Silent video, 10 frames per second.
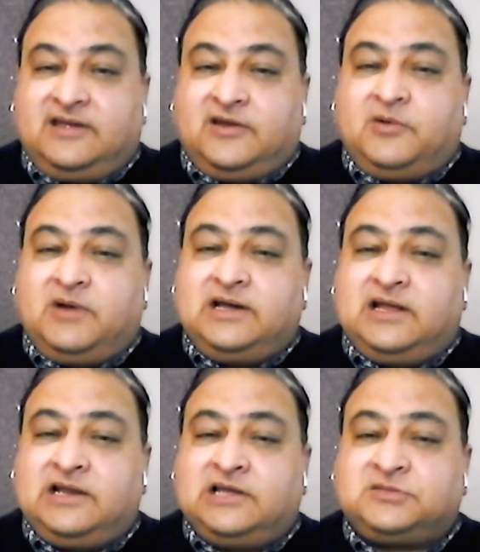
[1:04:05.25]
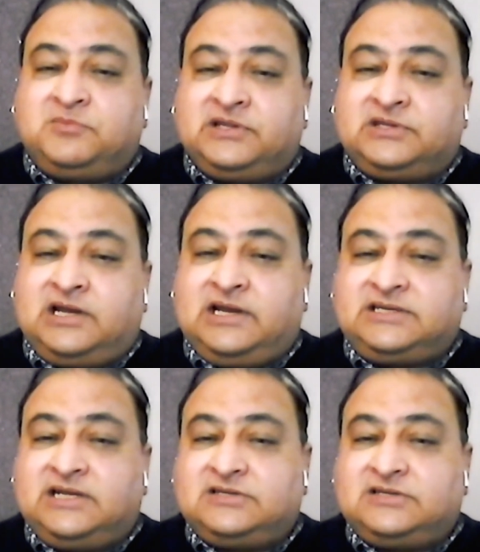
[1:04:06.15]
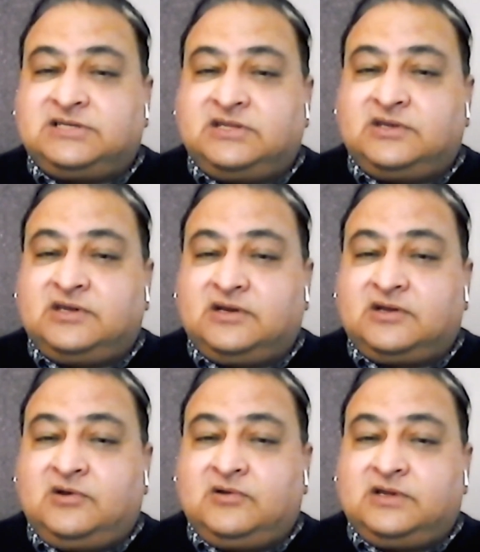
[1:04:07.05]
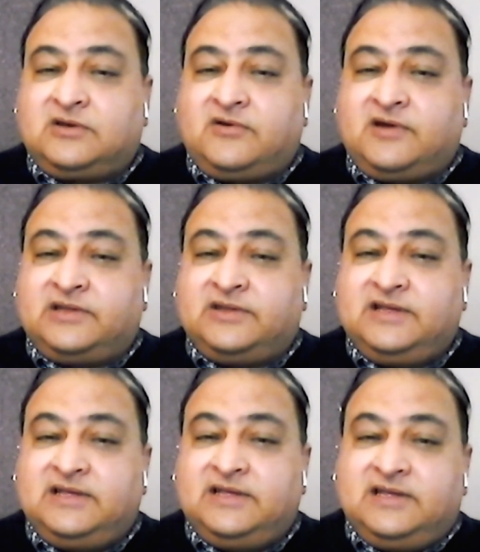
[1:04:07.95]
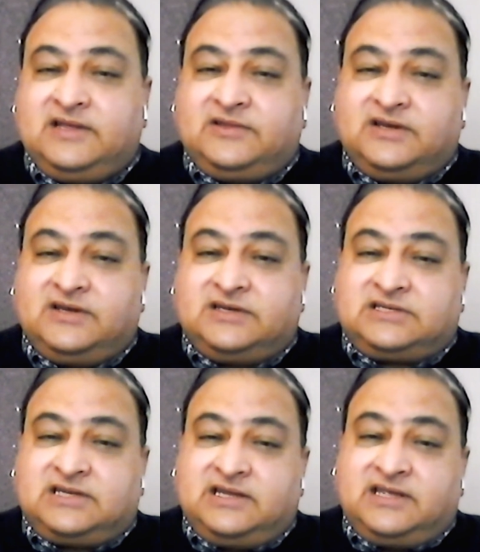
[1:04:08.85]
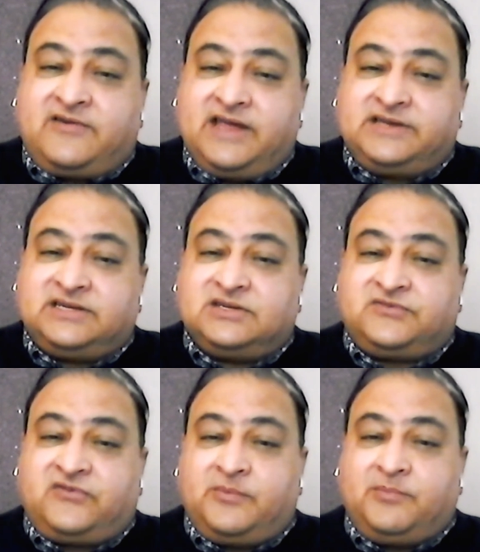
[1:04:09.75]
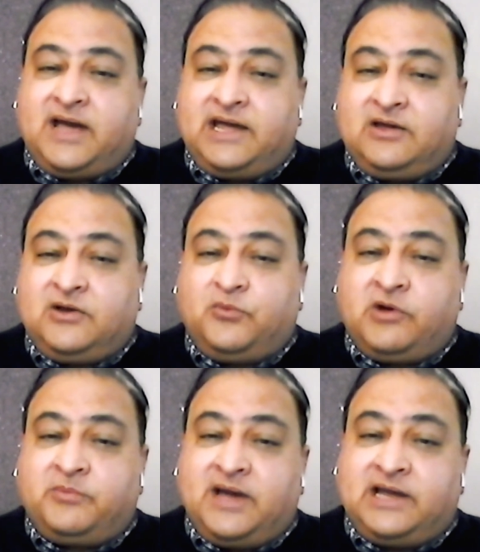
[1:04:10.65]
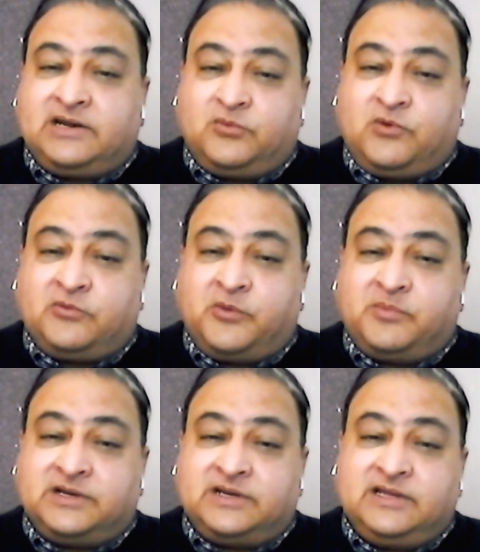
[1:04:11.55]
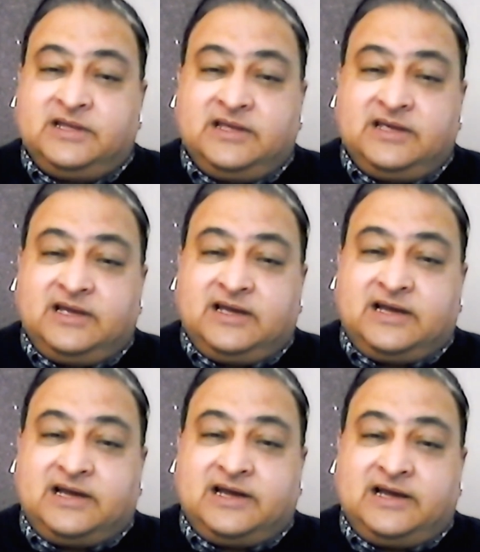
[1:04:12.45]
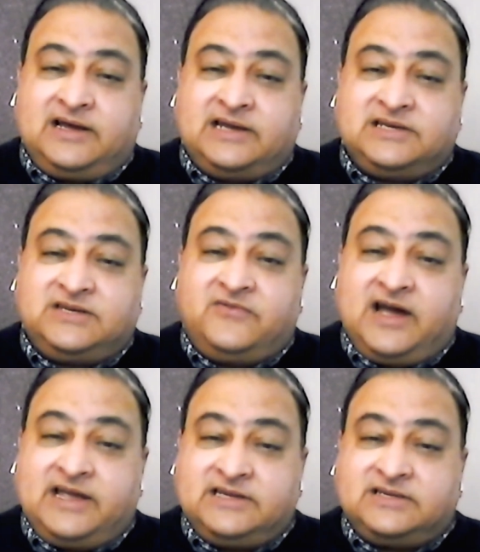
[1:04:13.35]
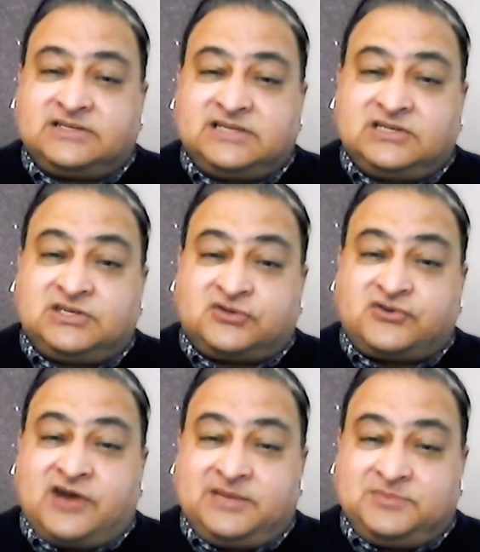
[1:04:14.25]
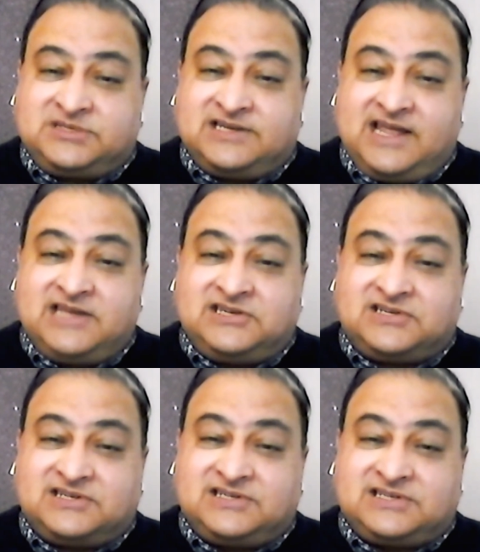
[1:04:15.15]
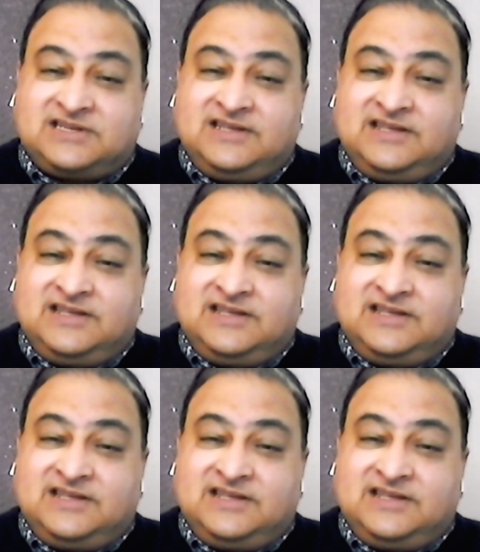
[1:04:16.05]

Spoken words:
Allah subhanahu wa ta'ala tells us in the Holy Quran that He created us from one man and one woman and divided us into tribes and nations.